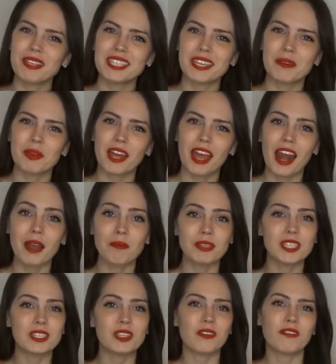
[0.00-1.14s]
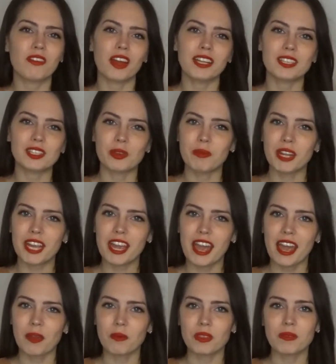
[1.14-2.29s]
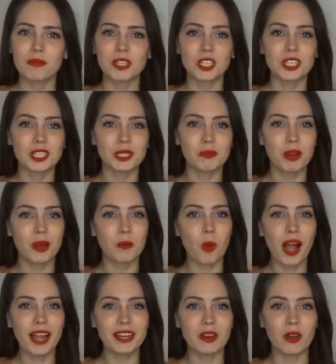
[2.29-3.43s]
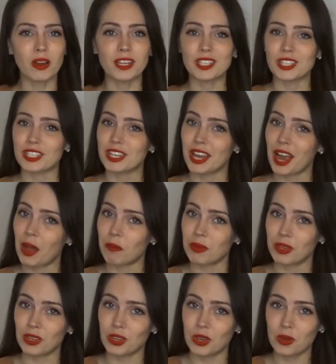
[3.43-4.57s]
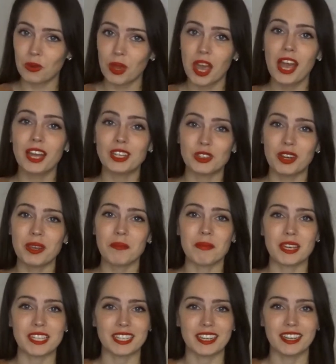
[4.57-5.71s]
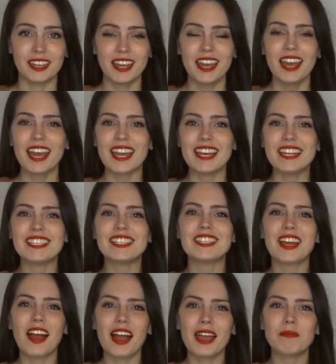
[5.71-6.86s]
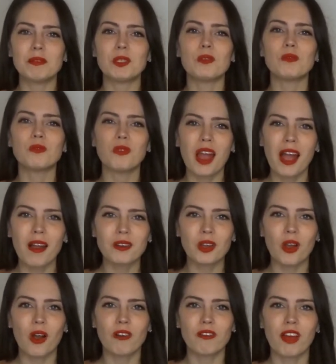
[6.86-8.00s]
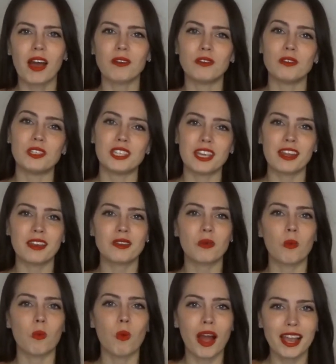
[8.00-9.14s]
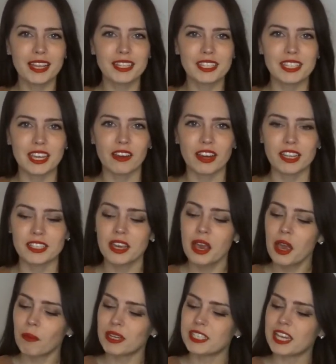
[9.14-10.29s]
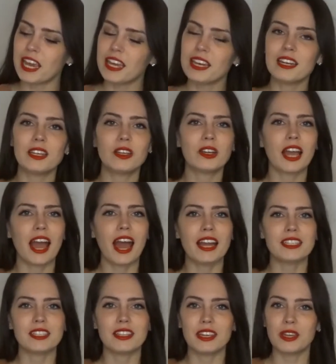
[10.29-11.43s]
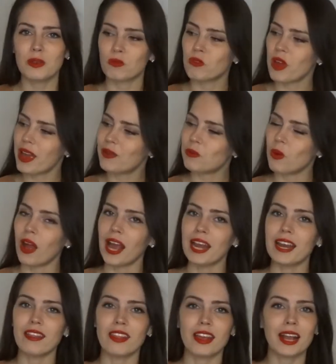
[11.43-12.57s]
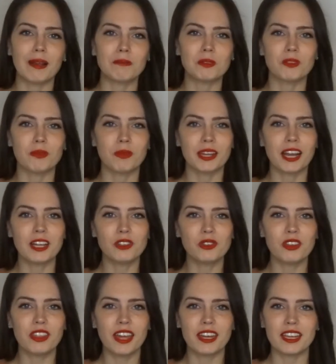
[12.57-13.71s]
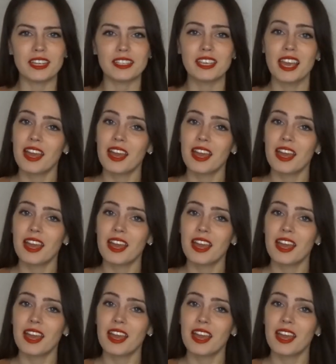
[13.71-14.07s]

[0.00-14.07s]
is Emma and I'm a certified sommelier with a mission to spread wine knowledge and to help you drink better. It is time to round off our New Zealand wine series by taking a look at the red wine that comes from the country that is